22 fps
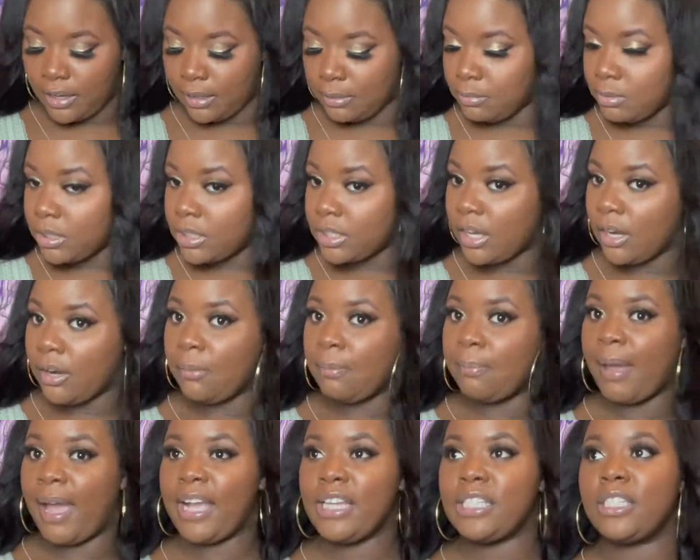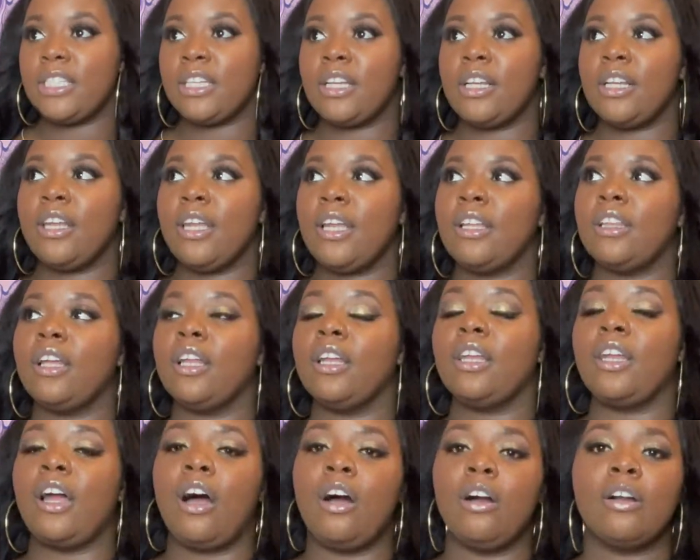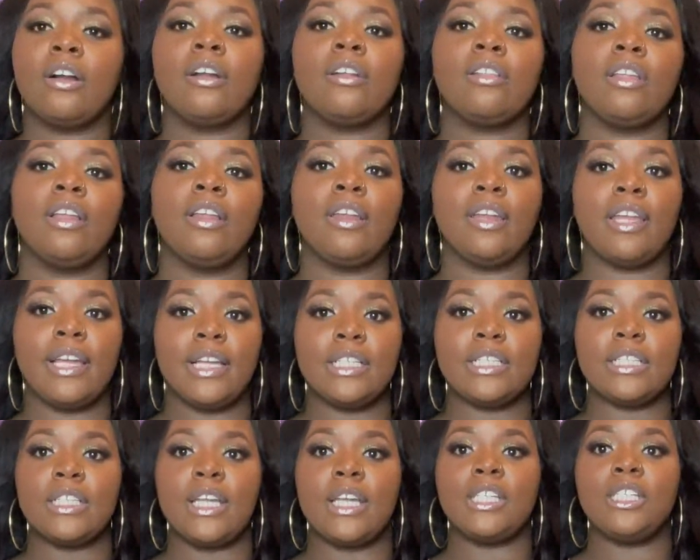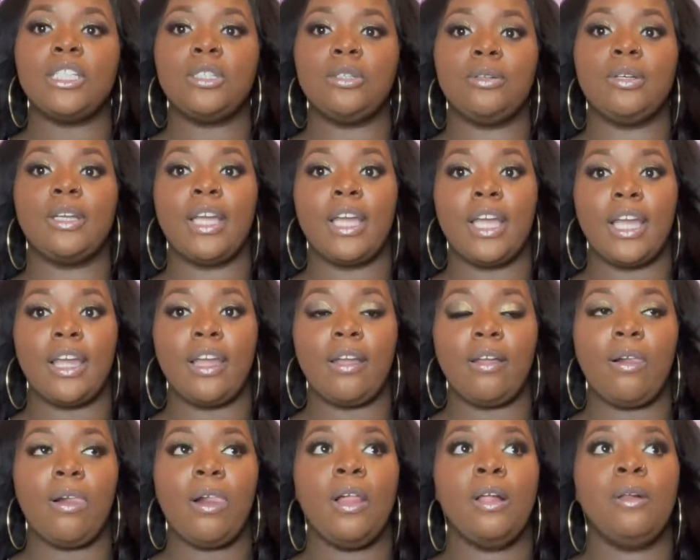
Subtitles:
so basically the longer the length that you get,